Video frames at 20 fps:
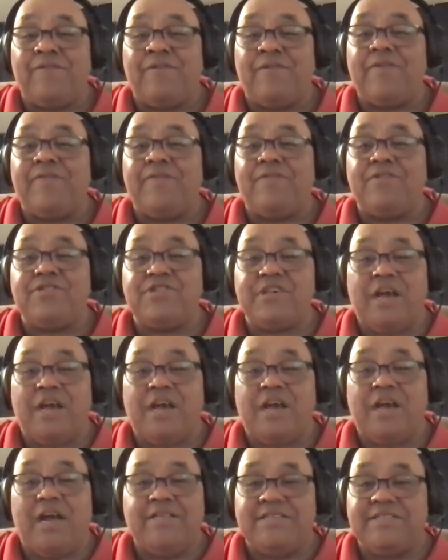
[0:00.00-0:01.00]
the very first
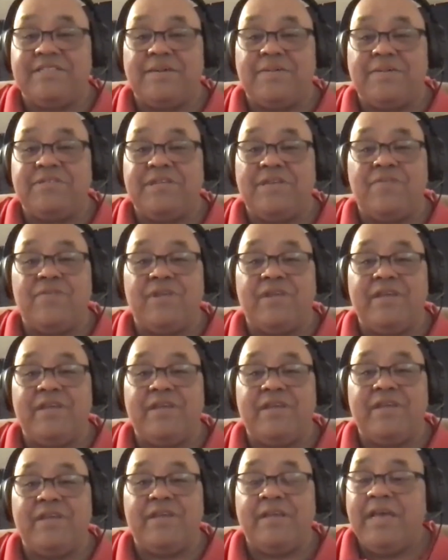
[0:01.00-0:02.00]
contest I was ever
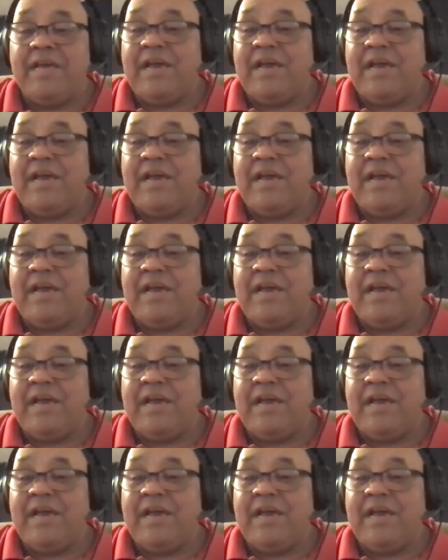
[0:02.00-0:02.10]
in,